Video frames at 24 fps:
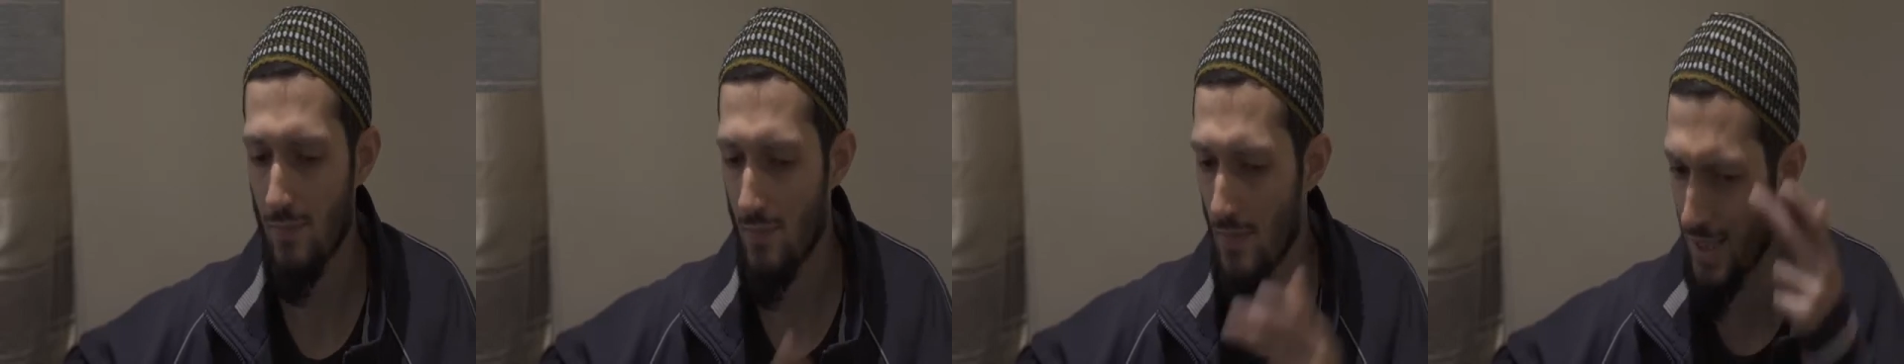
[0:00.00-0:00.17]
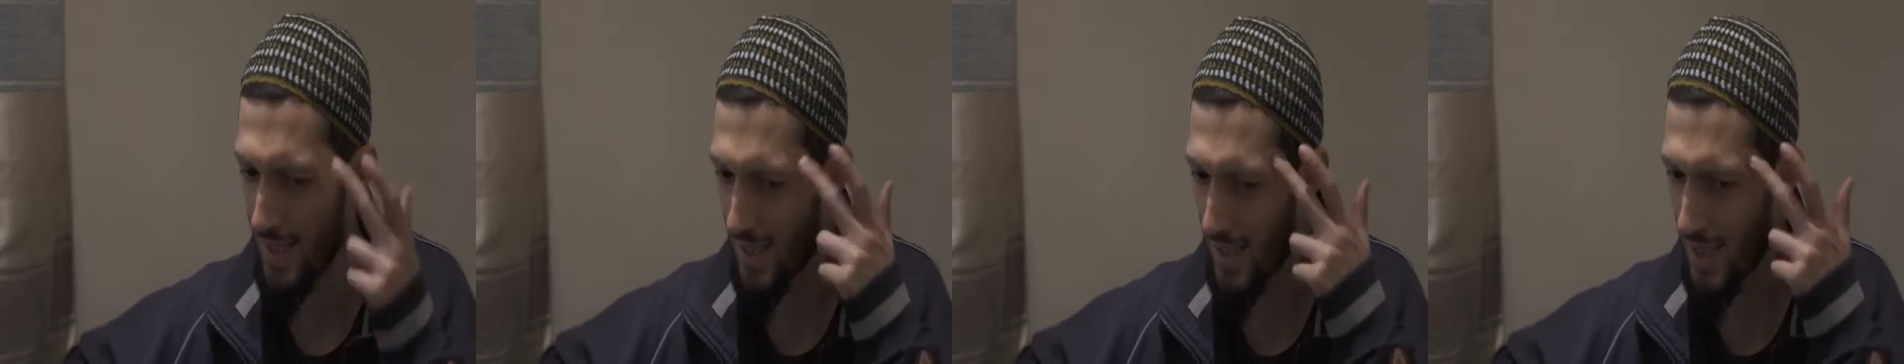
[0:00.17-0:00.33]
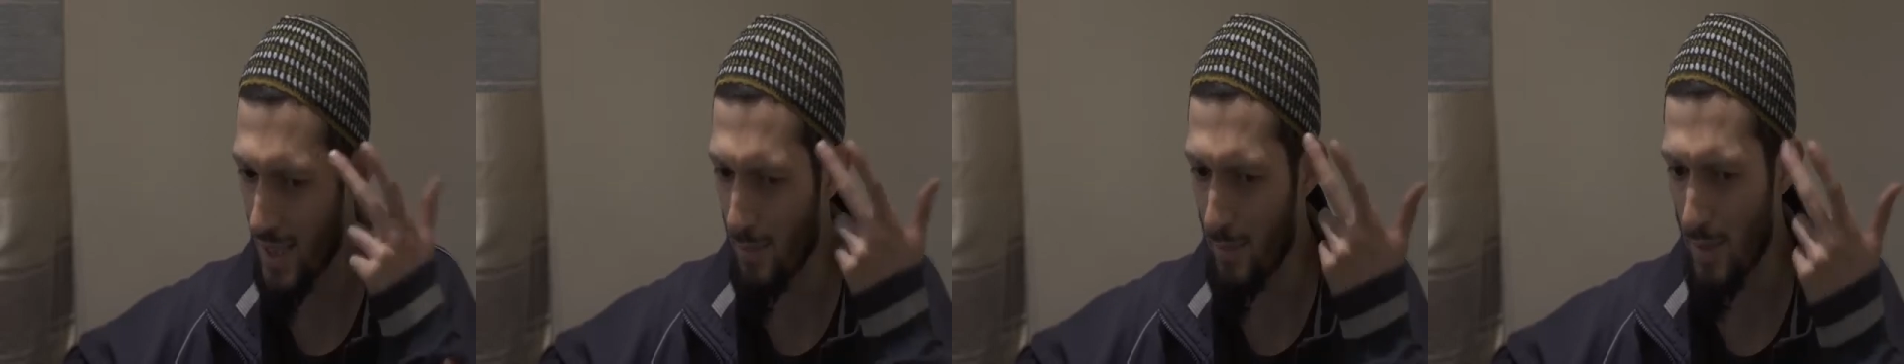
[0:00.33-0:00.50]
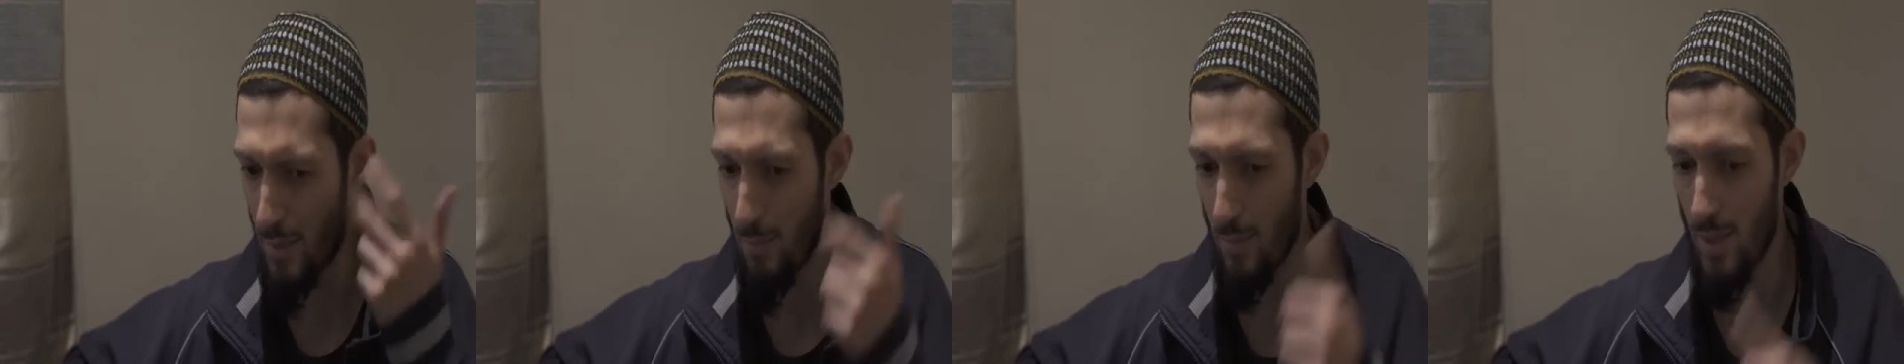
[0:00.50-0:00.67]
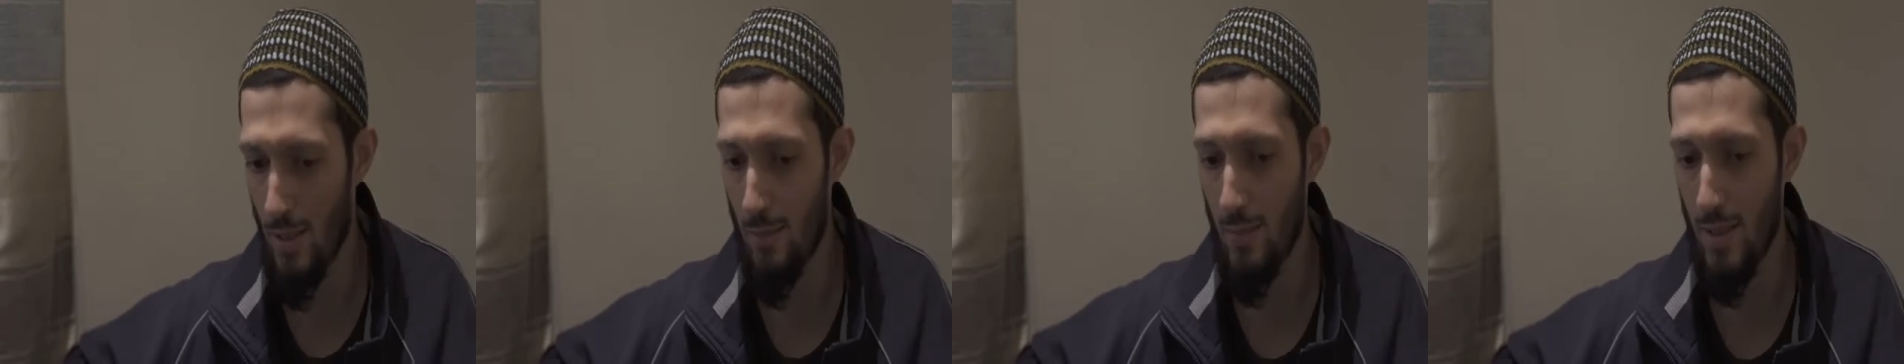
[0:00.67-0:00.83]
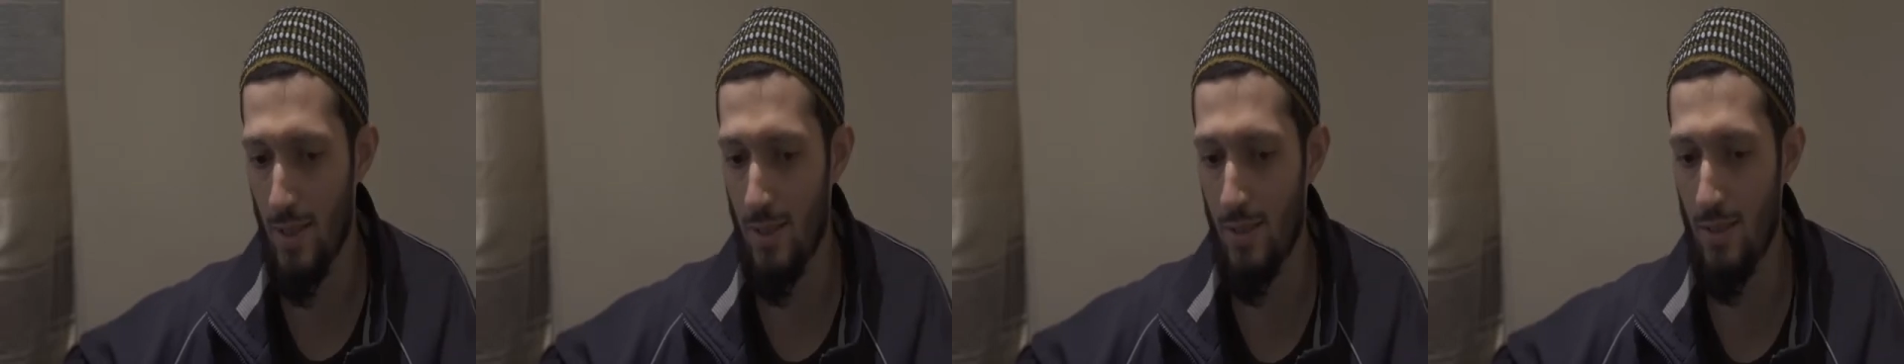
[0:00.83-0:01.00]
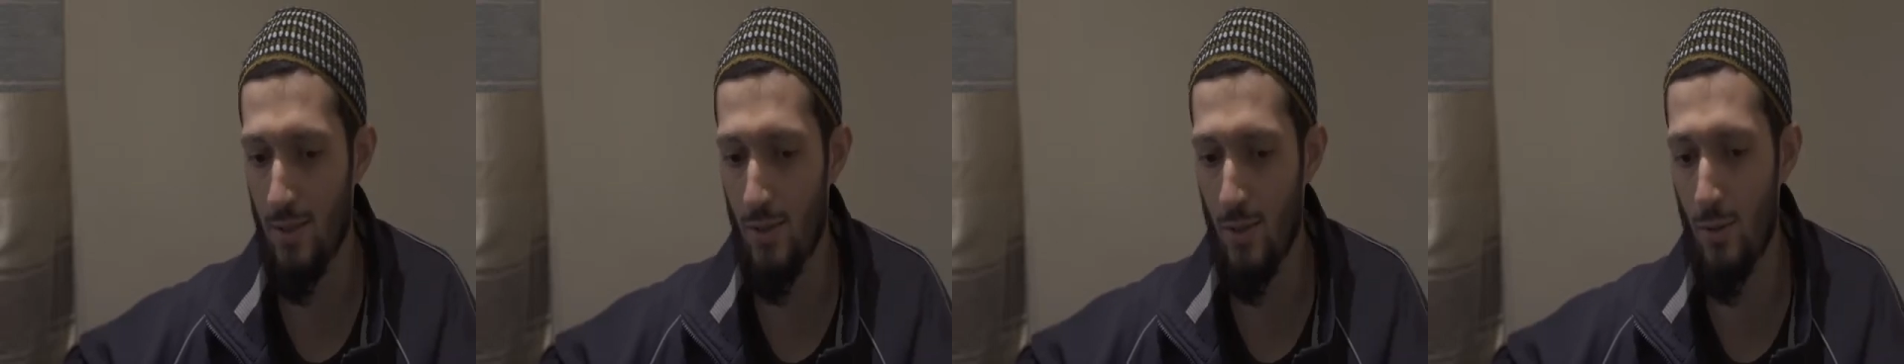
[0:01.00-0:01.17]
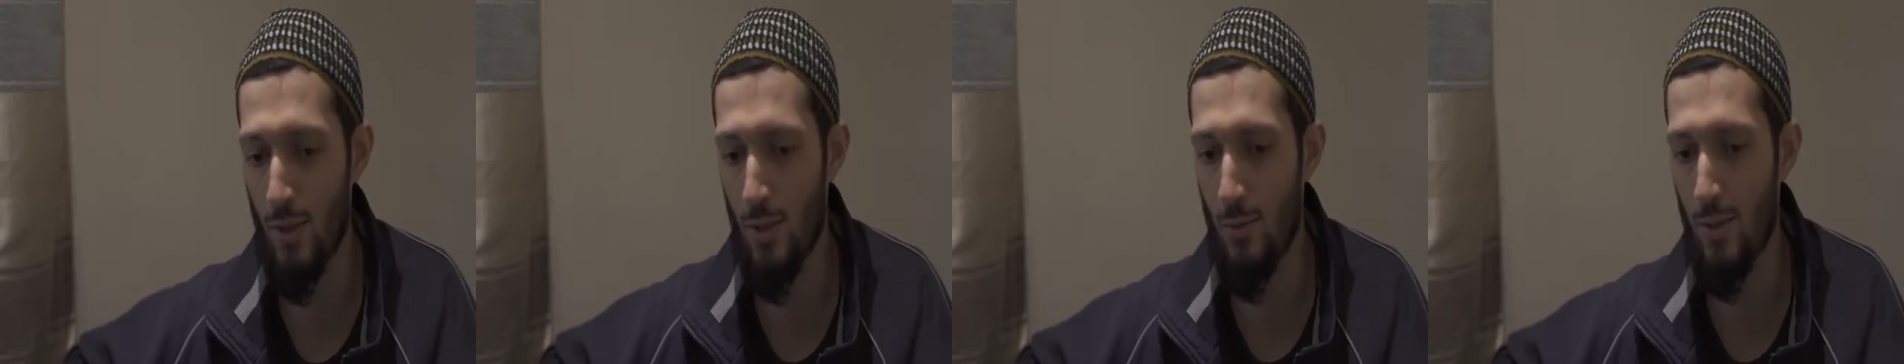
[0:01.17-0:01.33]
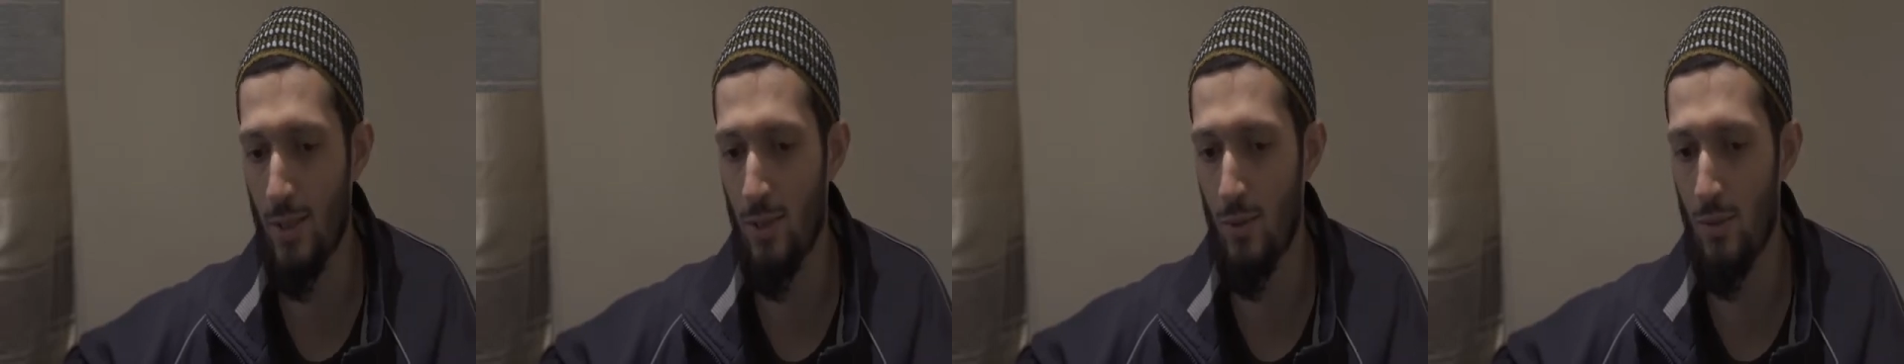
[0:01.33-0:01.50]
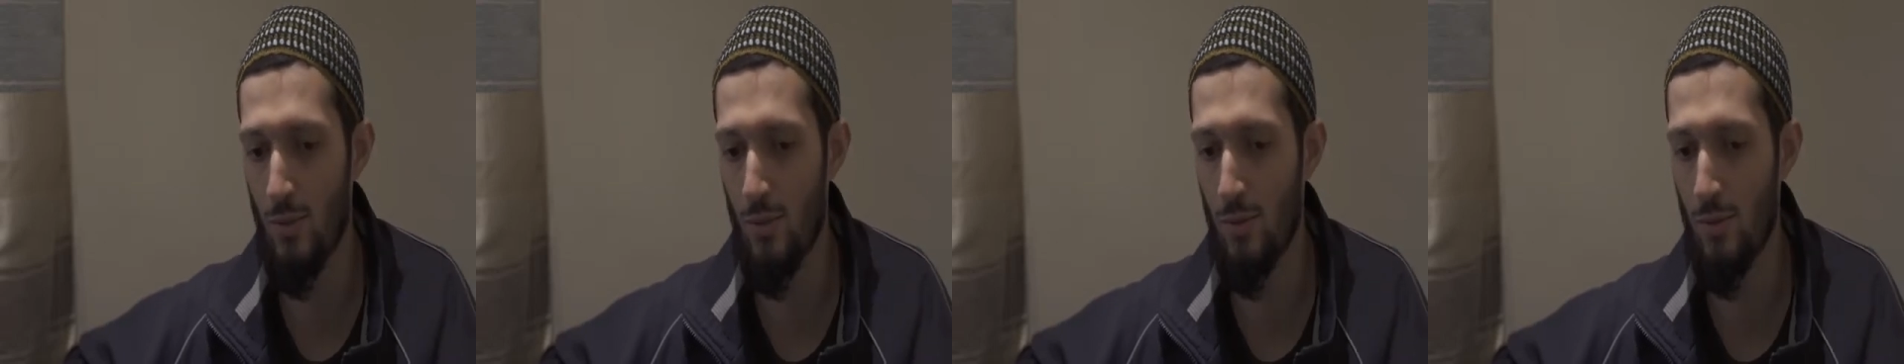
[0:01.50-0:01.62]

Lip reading: it came in my mind. So I went